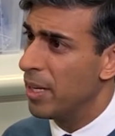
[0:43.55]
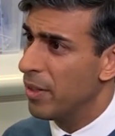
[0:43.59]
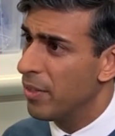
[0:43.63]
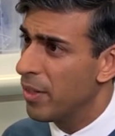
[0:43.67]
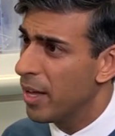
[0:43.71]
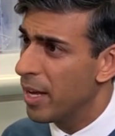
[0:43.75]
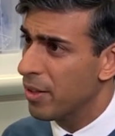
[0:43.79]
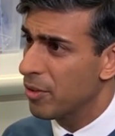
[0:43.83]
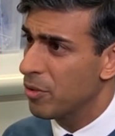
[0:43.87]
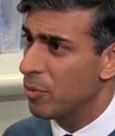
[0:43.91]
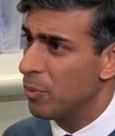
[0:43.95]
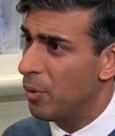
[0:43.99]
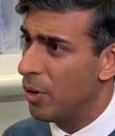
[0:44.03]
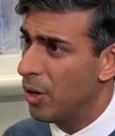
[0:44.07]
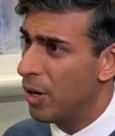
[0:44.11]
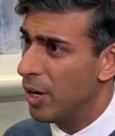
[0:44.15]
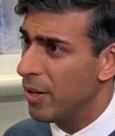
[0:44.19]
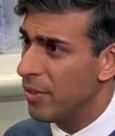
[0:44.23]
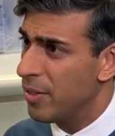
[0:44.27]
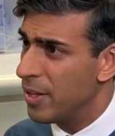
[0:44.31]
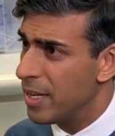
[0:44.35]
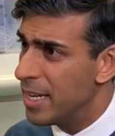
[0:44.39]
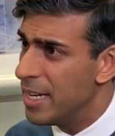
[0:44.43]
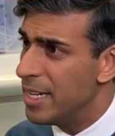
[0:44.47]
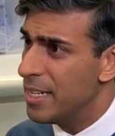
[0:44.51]
and that's why
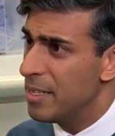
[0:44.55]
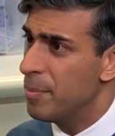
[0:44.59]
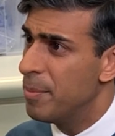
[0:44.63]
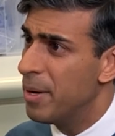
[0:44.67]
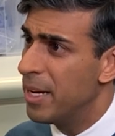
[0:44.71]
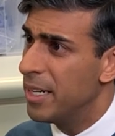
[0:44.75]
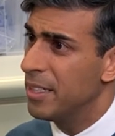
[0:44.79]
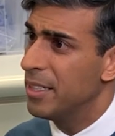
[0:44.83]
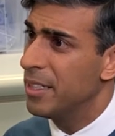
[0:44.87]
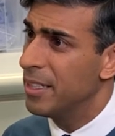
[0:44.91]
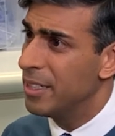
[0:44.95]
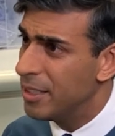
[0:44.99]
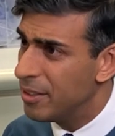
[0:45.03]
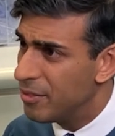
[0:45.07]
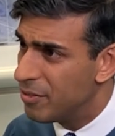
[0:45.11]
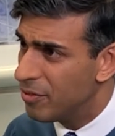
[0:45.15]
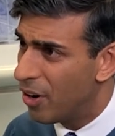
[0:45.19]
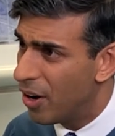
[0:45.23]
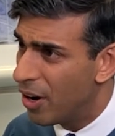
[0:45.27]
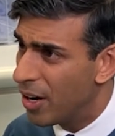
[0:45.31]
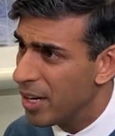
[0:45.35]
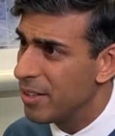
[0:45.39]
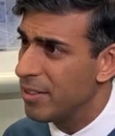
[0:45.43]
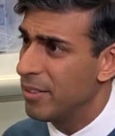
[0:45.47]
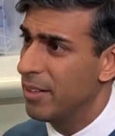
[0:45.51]
the independent
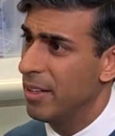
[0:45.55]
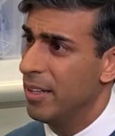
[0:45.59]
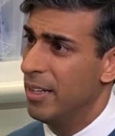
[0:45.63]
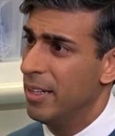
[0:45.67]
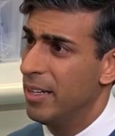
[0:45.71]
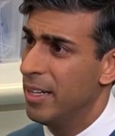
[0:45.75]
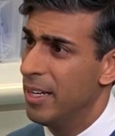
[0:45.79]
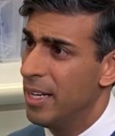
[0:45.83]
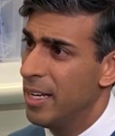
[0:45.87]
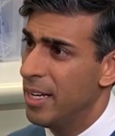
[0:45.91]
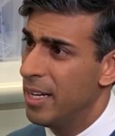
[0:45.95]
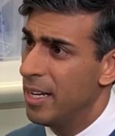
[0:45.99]
advisor